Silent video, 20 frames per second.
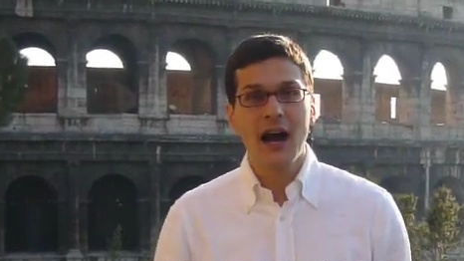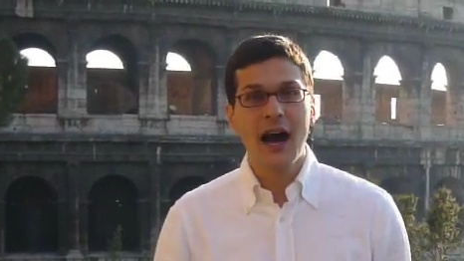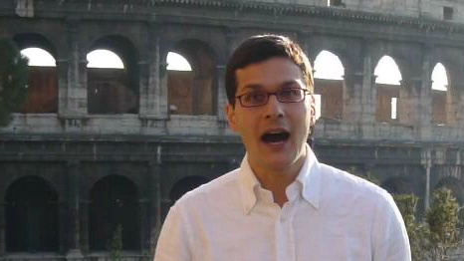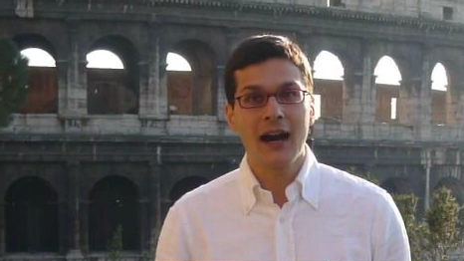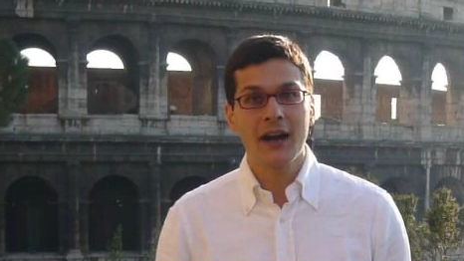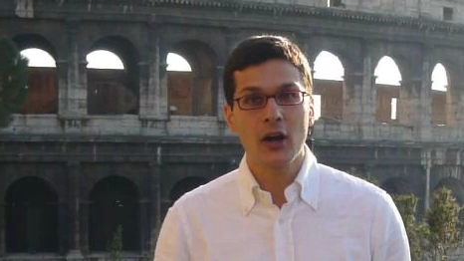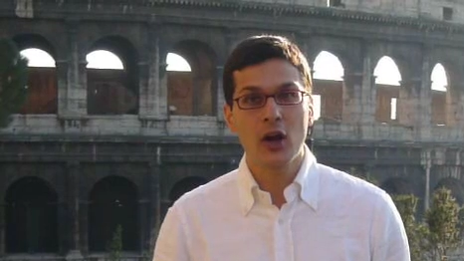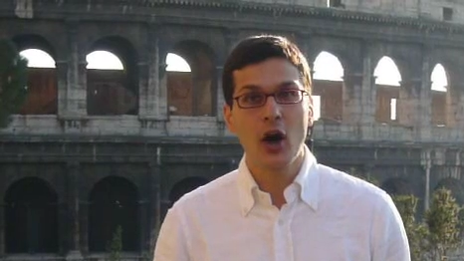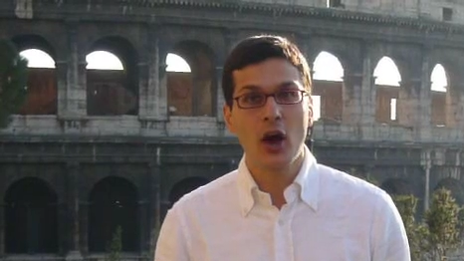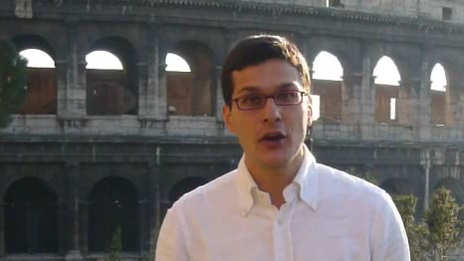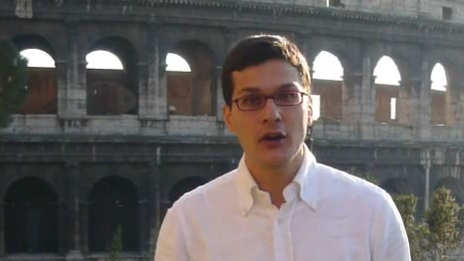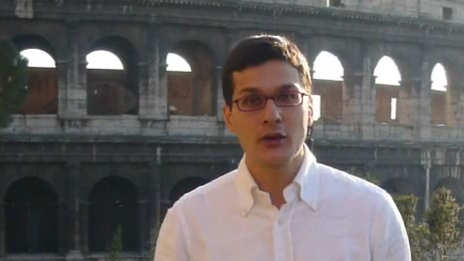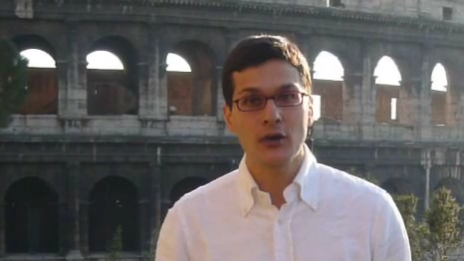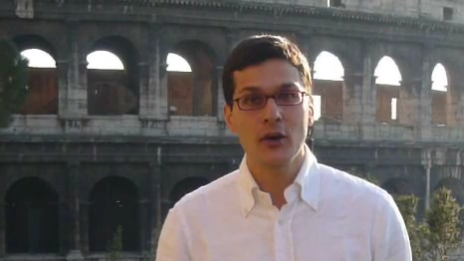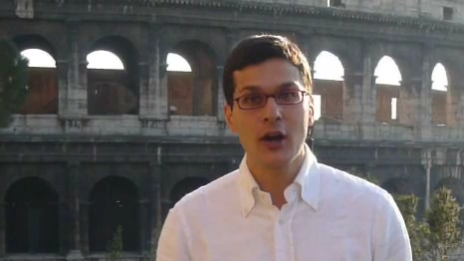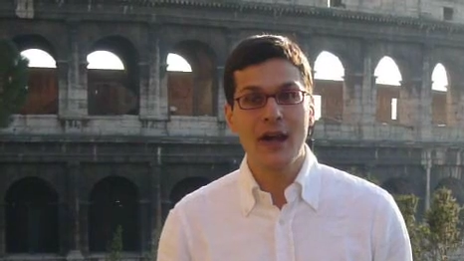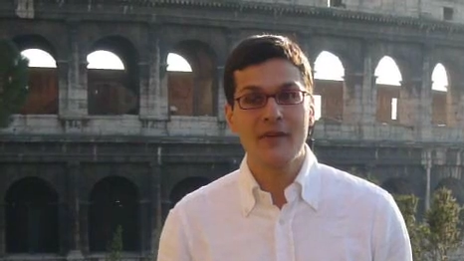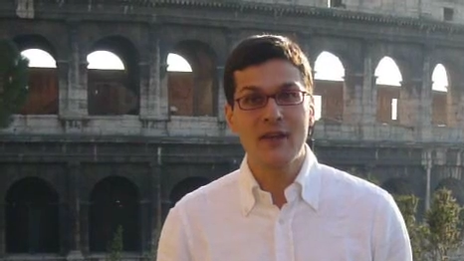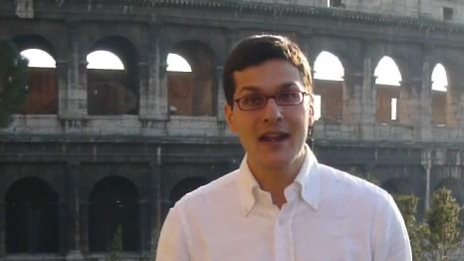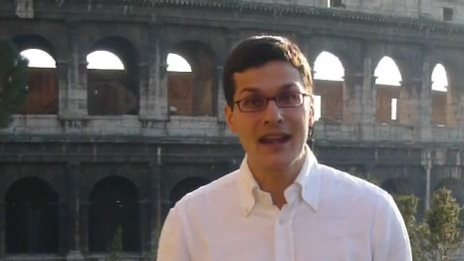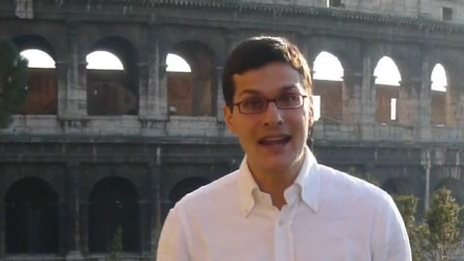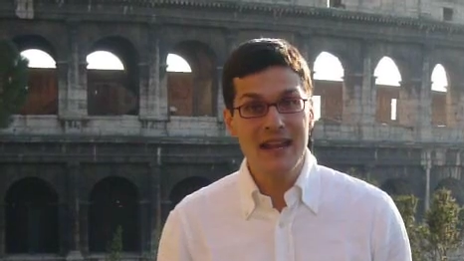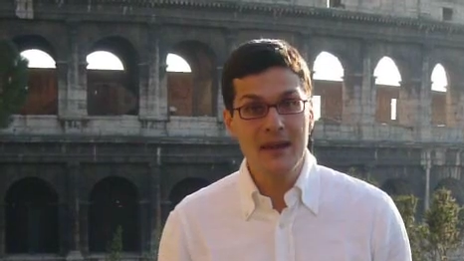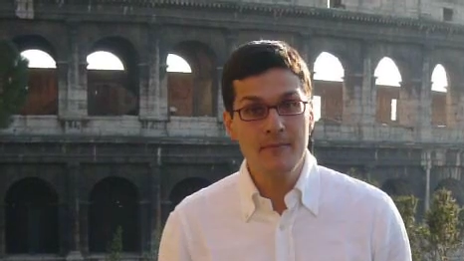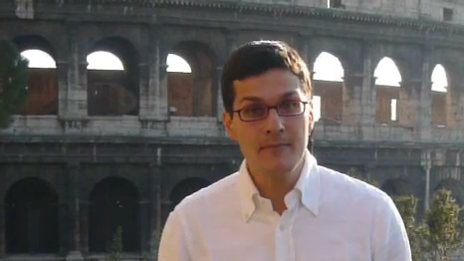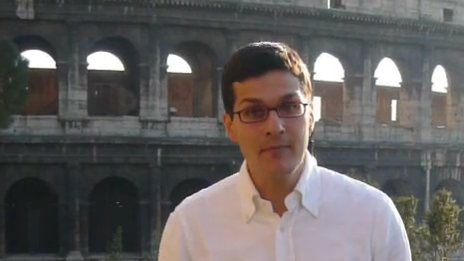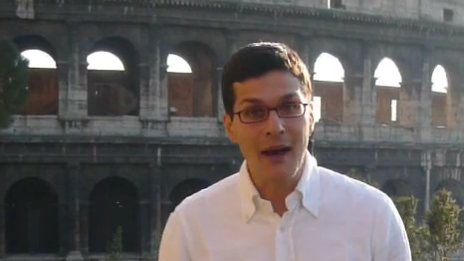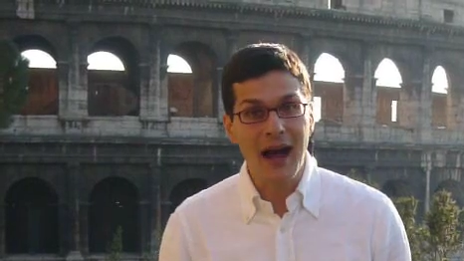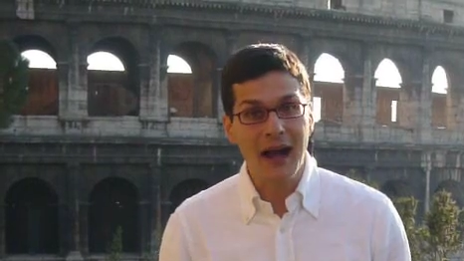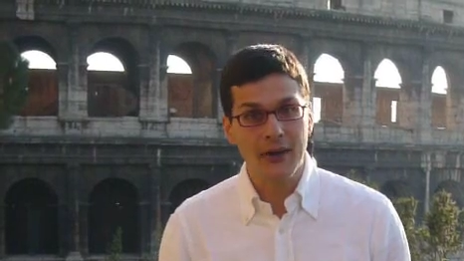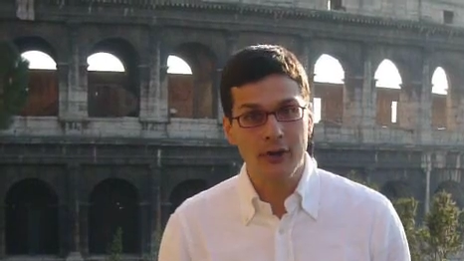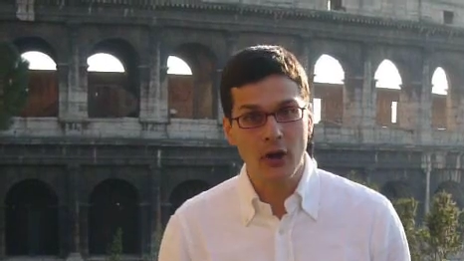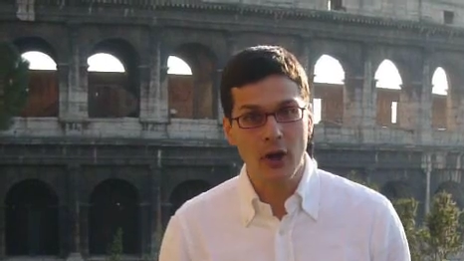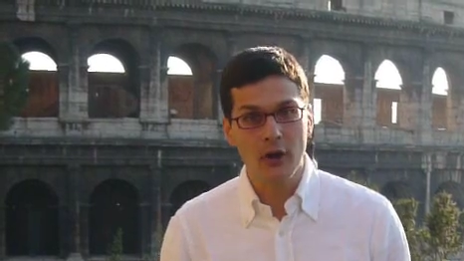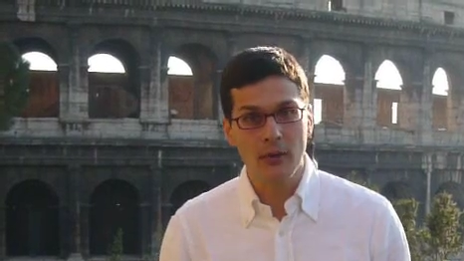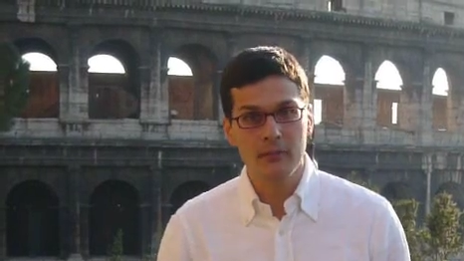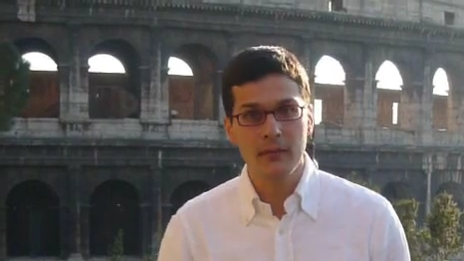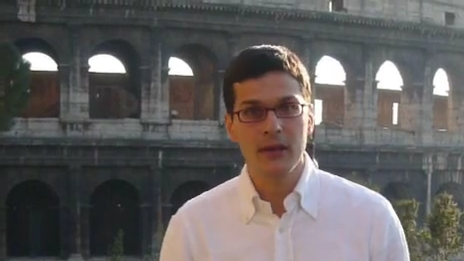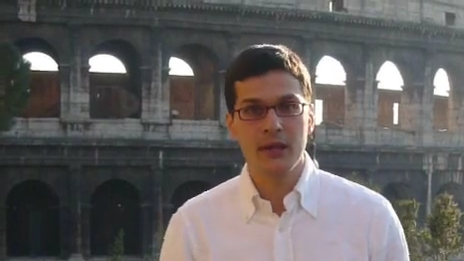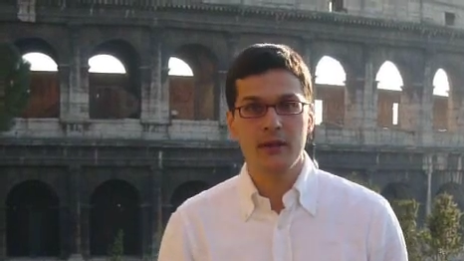are going to have an impact
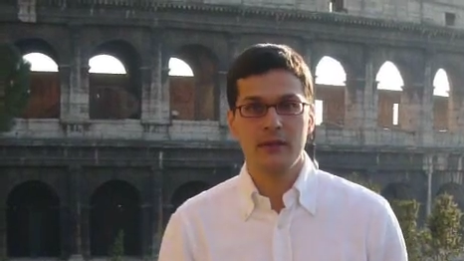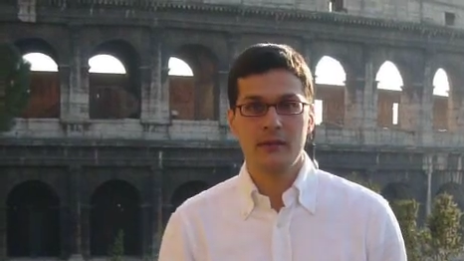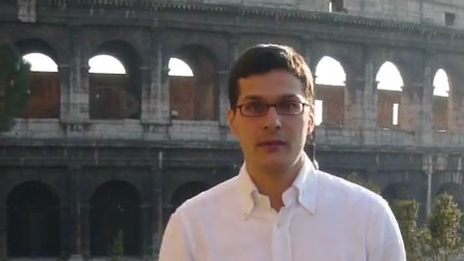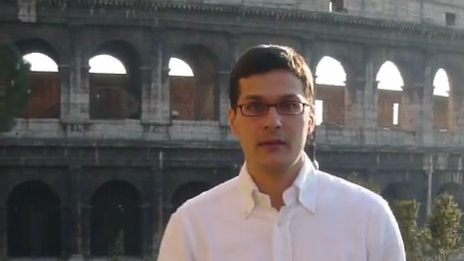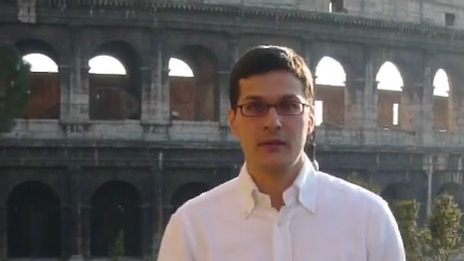on me.